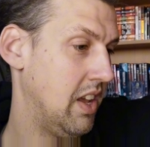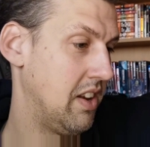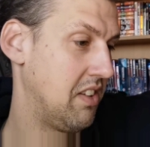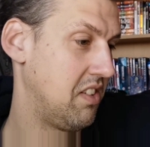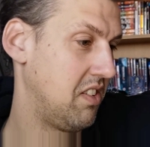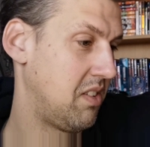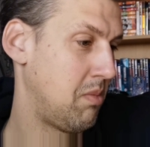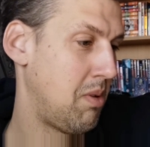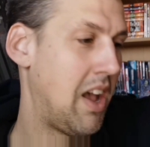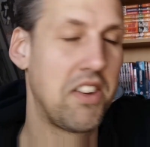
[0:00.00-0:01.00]
And this is the
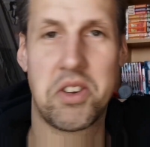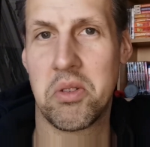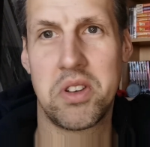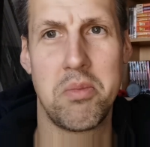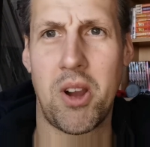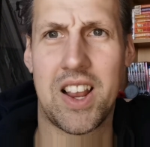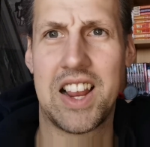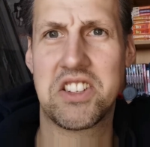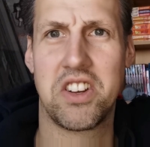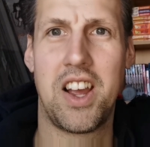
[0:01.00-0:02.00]
Mummy. As you'll see in my
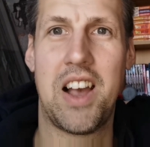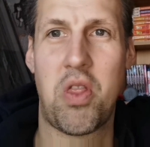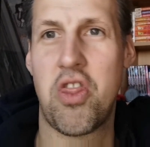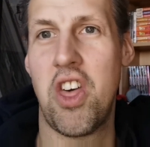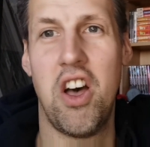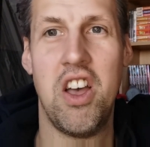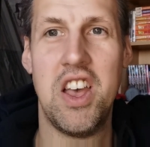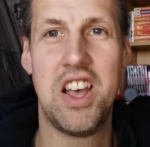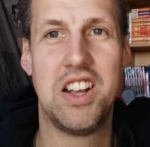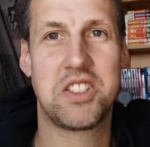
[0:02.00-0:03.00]
collection, I have the
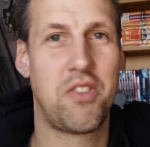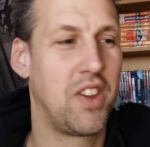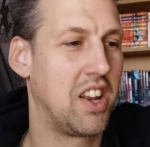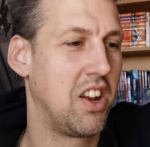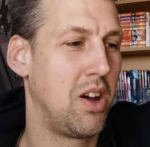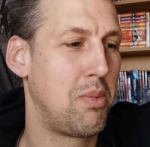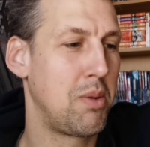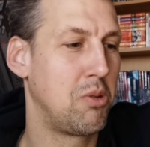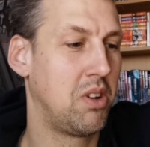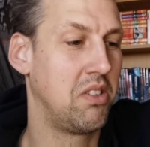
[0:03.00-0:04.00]
as a thing, and a lot of
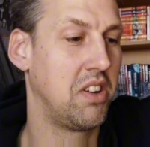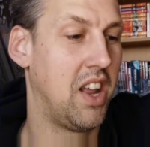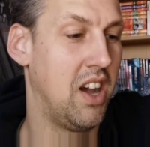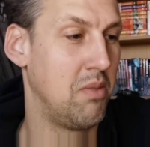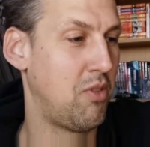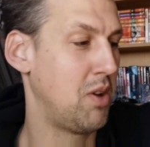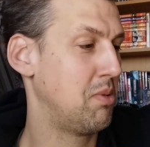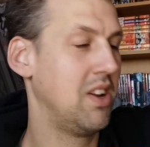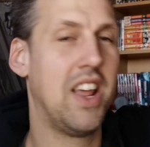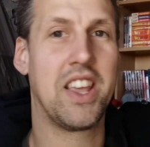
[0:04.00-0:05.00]
people don't do that.
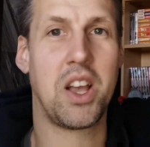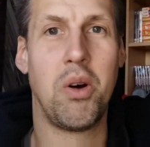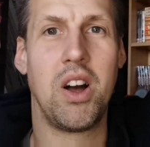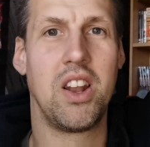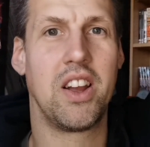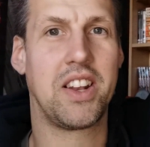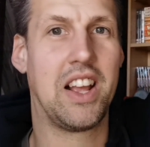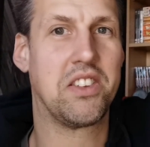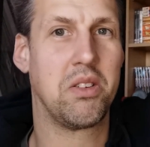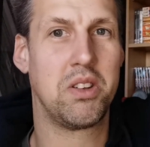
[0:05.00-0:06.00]
There you go, I like
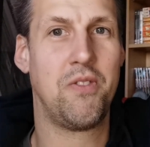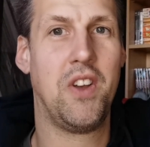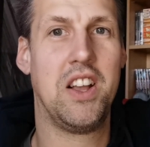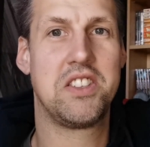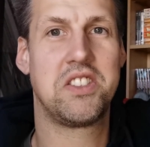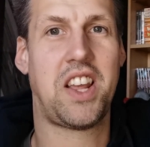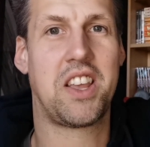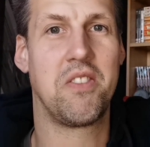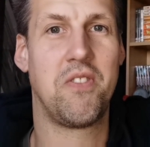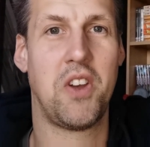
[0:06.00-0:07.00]
that. So it's first,
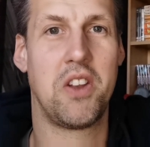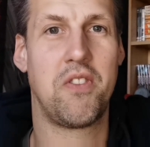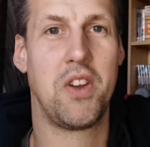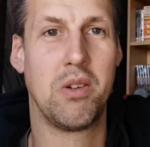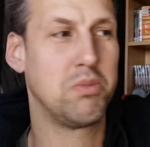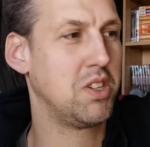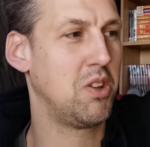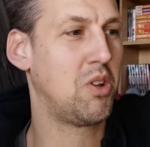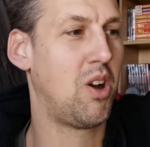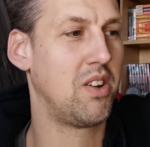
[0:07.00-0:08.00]
second, third film, so
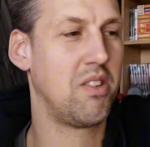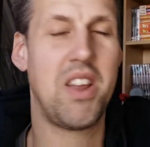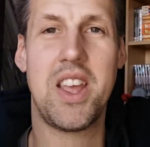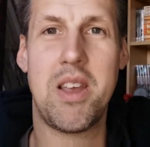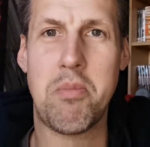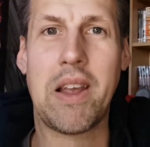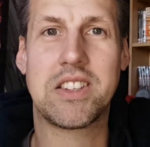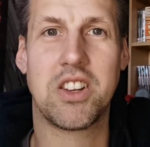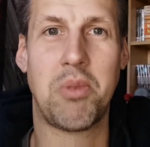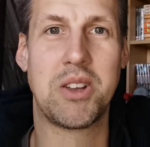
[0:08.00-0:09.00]
you kind of, it
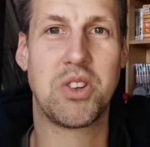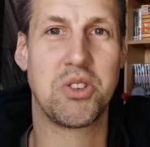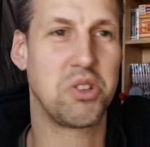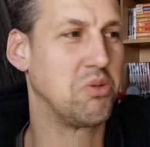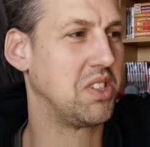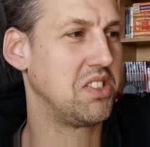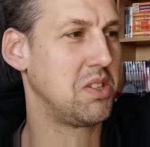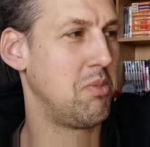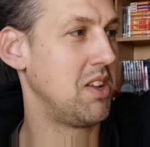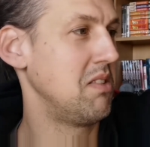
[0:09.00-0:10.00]
makes the most logical sense
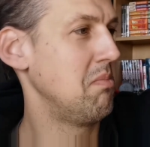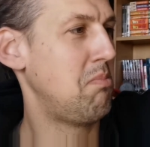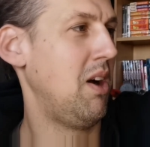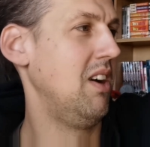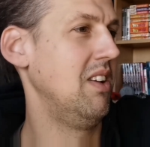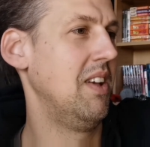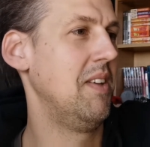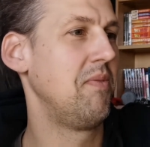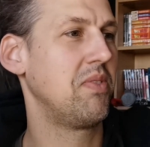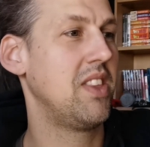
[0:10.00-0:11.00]
to me. But
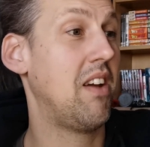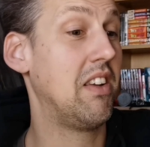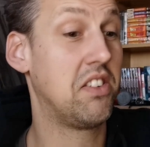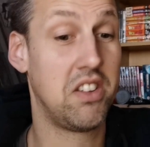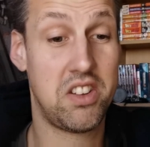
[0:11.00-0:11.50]
there it is.